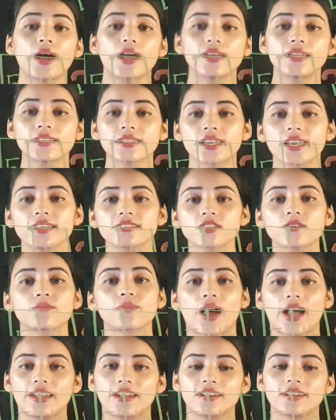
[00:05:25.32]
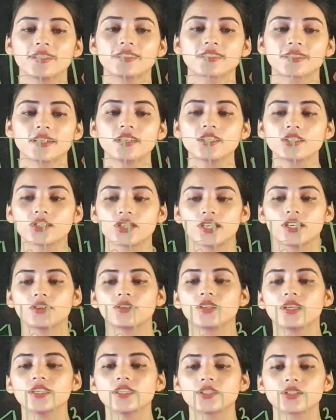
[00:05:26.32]
in case of binary search, you
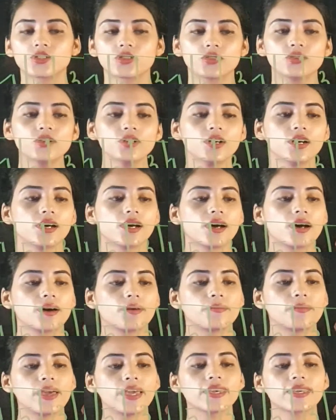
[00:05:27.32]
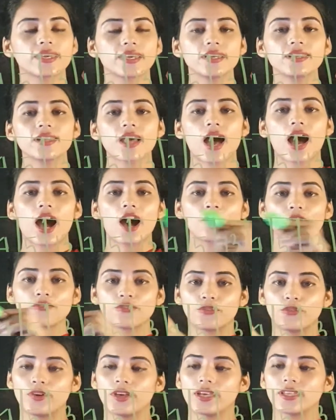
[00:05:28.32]
need to make it
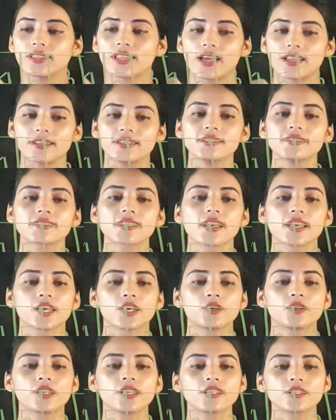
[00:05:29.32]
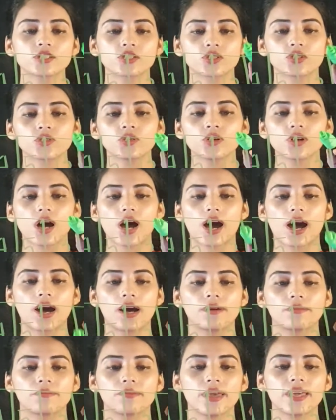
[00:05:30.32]
halfway. That is, you need to
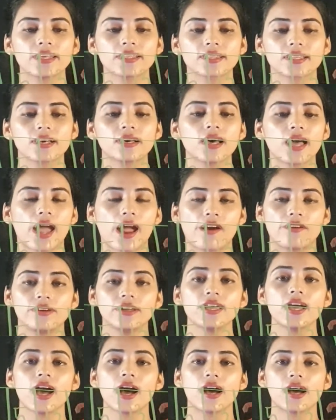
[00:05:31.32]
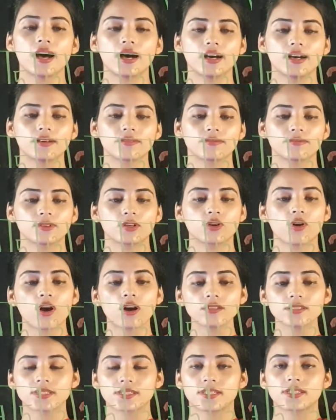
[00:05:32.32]
make the array
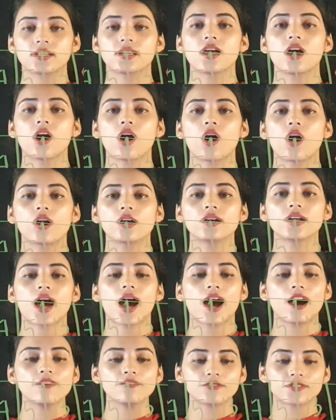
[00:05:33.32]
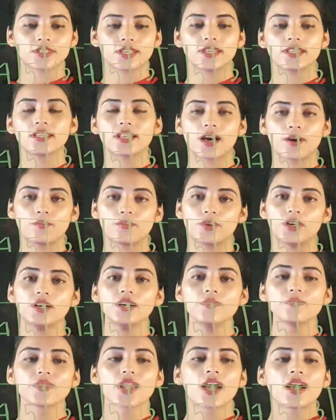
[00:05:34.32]
crossed or halved in
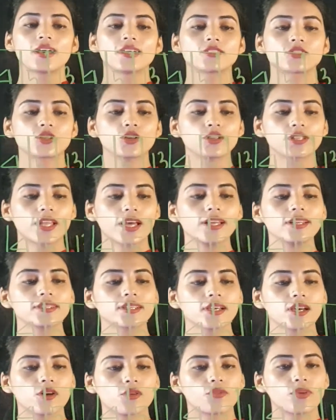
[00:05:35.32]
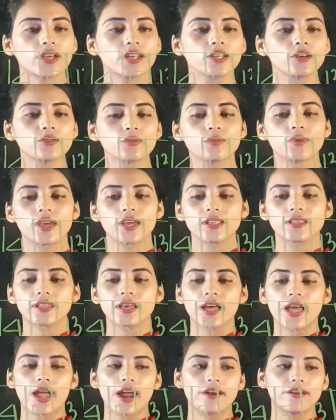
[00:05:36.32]
number, so that when you make the
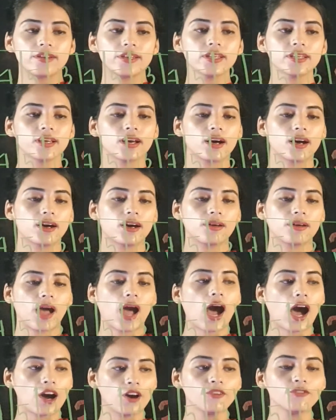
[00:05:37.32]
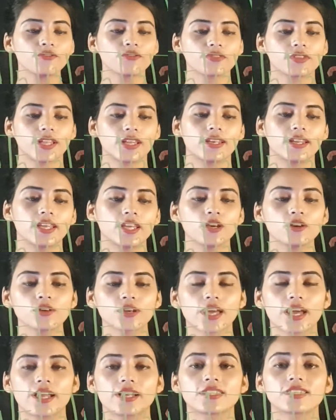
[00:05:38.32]
array half, then you
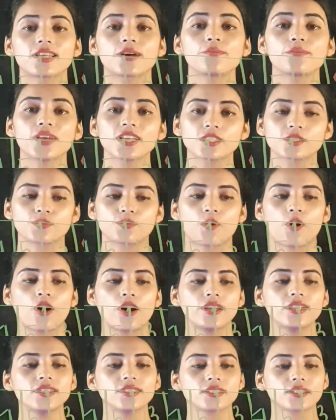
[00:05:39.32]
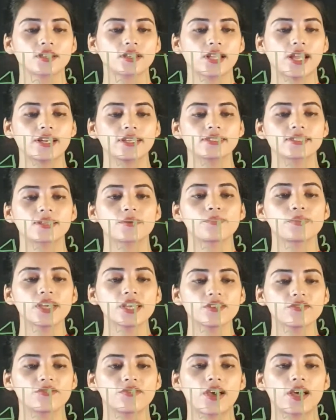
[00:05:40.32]
get the midpoint, that is the
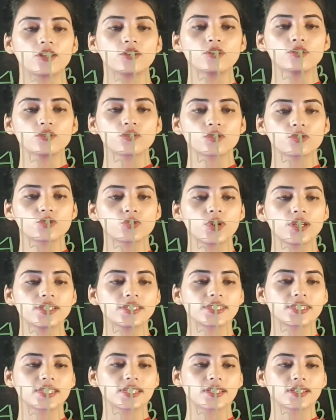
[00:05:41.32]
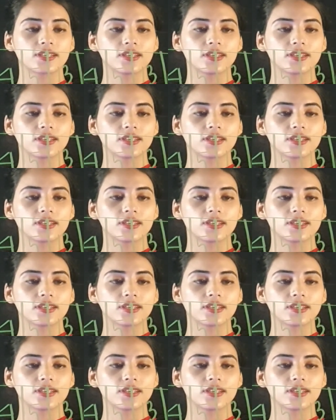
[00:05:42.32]
mid value 20.